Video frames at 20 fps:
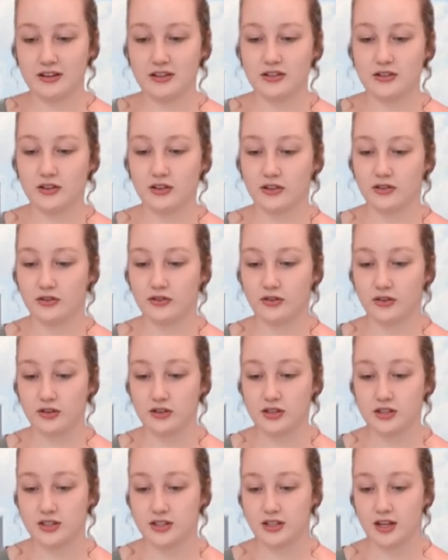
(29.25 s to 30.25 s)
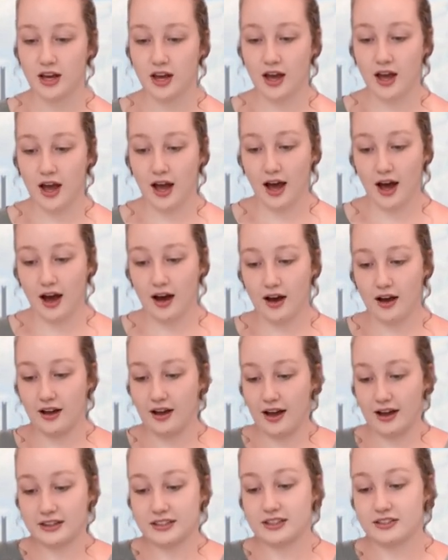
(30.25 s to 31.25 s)
So the first
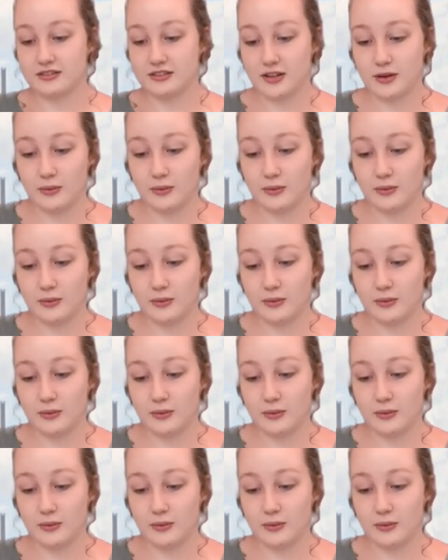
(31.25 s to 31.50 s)
activity